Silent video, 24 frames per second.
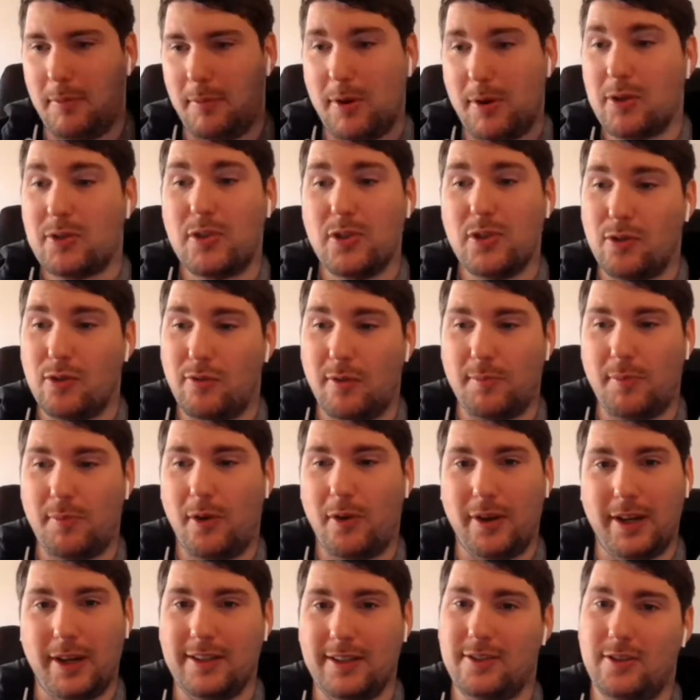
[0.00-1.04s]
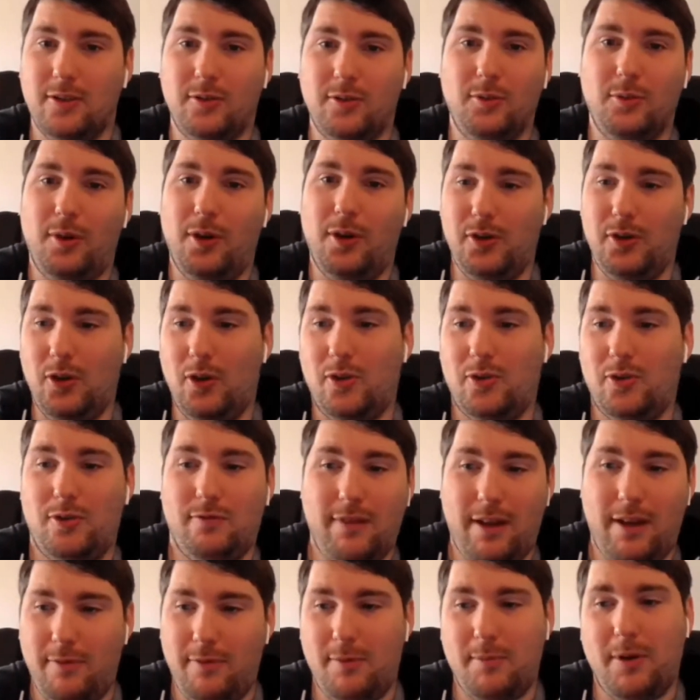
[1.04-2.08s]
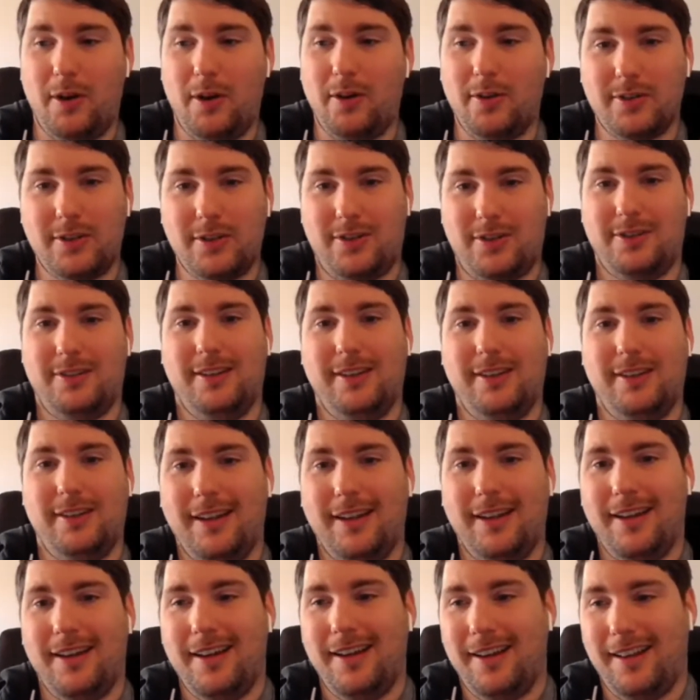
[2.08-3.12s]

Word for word: person you report into and your direct reports. Yeah.